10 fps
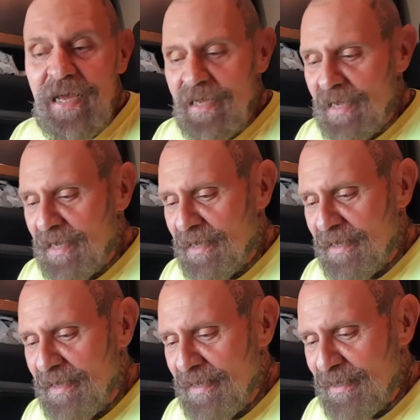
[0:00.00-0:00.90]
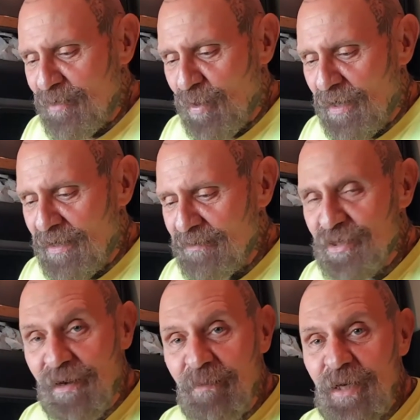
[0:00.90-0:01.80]
Uh, anyway,
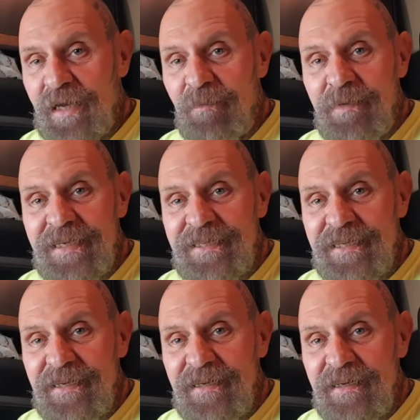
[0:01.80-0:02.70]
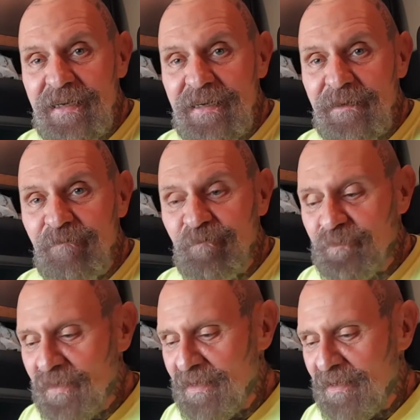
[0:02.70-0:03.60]
so I'm going to get busy uh,
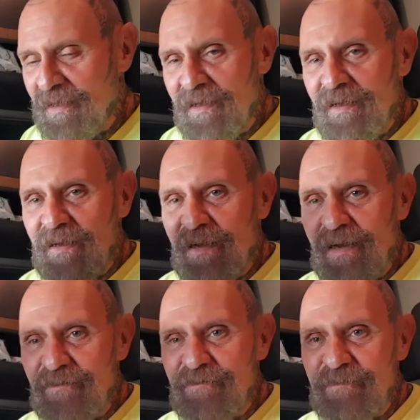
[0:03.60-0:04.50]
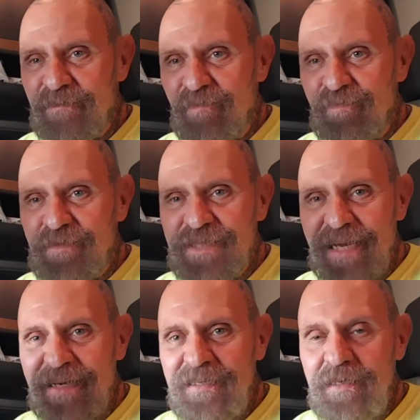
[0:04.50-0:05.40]
kind of
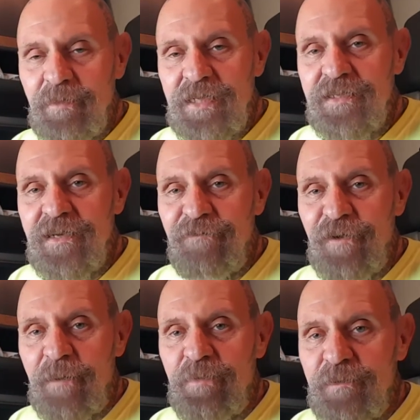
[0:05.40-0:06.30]
setting some of this stuff up.